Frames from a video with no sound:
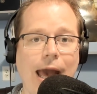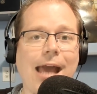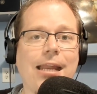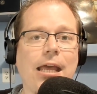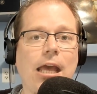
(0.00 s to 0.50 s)

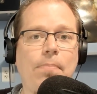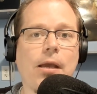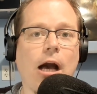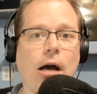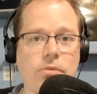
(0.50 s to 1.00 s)
and it
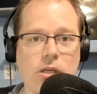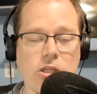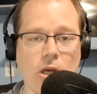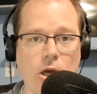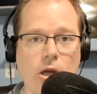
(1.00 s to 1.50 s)
becomes
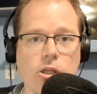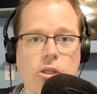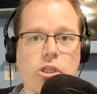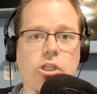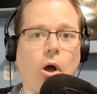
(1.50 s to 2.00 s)
this
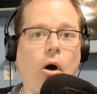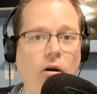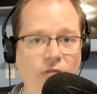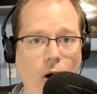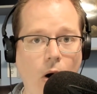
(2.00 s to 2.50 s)

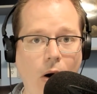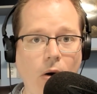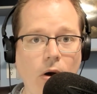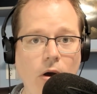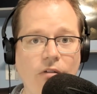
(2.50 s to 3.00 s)
solve all